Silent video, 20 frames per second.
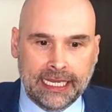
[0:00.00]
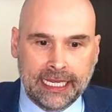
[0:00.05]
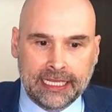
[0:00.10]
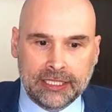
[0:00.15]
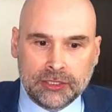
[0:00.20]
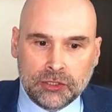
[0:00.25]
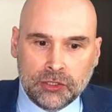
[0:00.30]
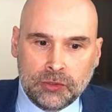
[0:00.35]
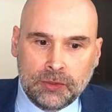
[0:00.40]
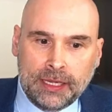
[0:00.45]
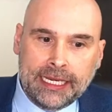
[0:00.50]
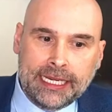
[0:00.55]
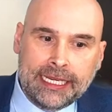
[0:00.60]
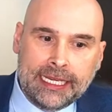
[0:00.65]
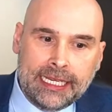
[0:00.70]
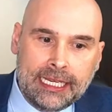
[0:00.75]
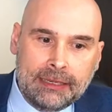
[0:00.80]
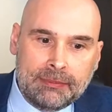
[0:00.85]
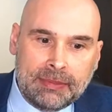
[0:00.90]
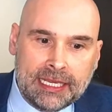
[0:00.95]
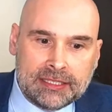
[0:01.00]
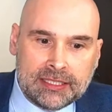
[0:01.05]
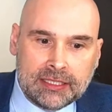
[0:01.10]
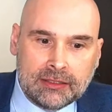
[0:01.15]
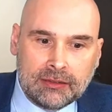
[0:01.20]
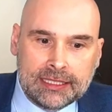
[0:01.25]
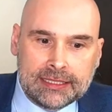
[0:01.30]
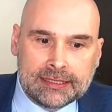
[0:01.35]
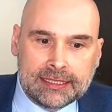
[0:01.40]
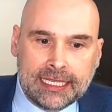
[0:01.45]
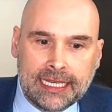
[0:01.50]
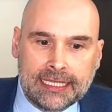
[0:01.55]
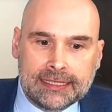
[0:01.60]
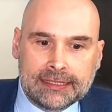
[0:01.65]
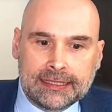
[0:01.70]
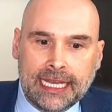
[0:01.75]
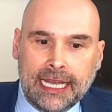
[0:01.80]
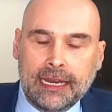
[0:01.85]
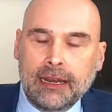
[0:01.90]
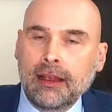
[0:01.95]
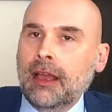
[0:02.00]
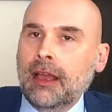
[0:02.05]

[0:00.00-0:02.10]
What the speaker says: And 280E basically says that,